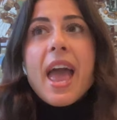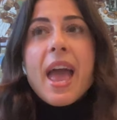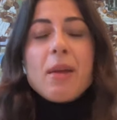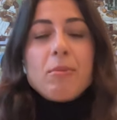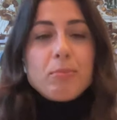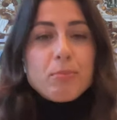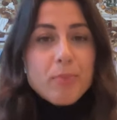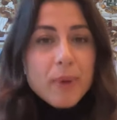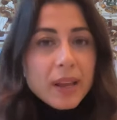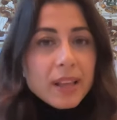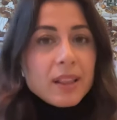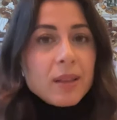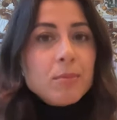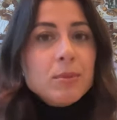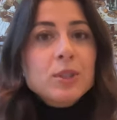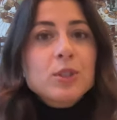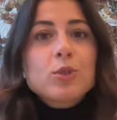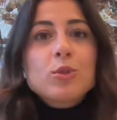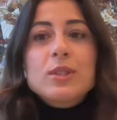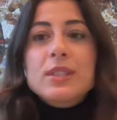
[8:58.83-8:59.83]
and break
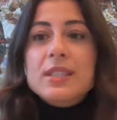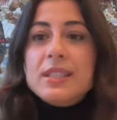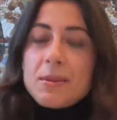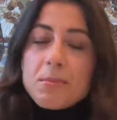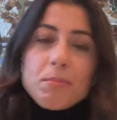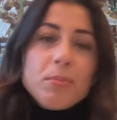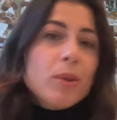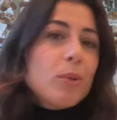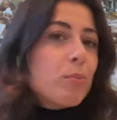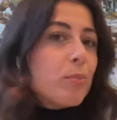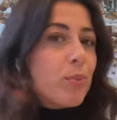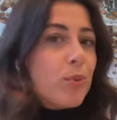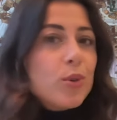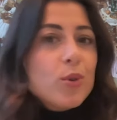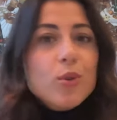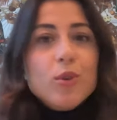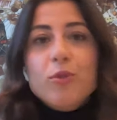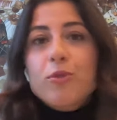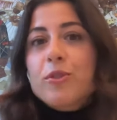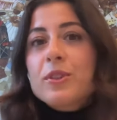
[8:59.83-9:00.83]
them into simple,
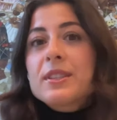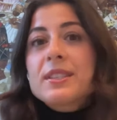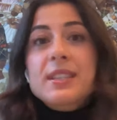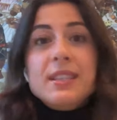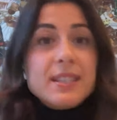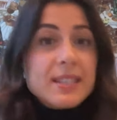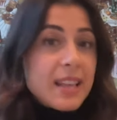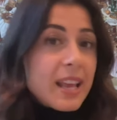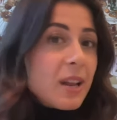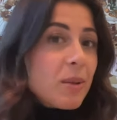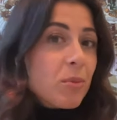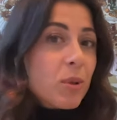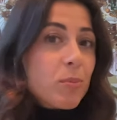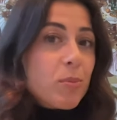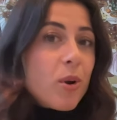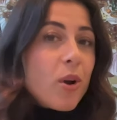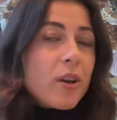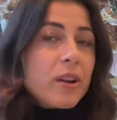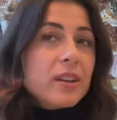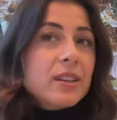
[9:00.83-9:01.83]
beautiful,
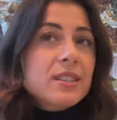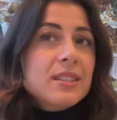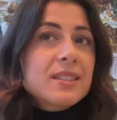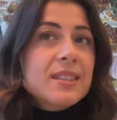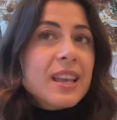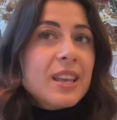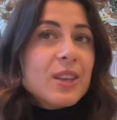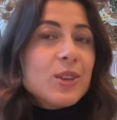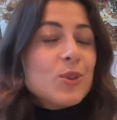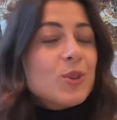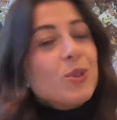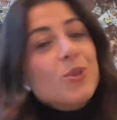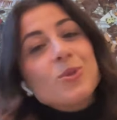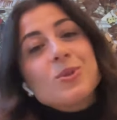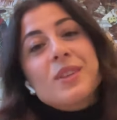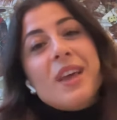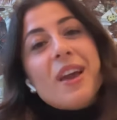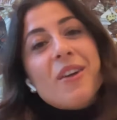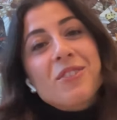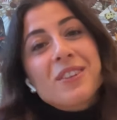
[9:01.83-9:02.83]
sustainable products that you can
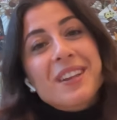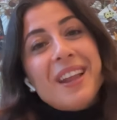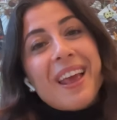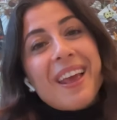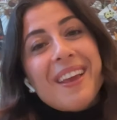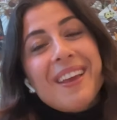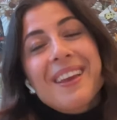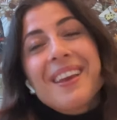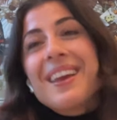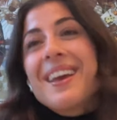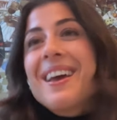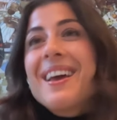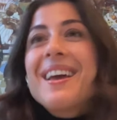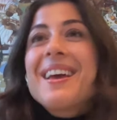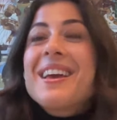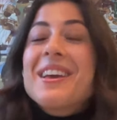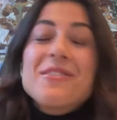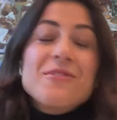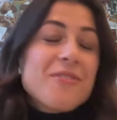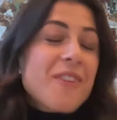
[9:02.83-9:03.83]
use every day
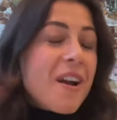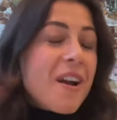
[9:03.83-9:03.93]
in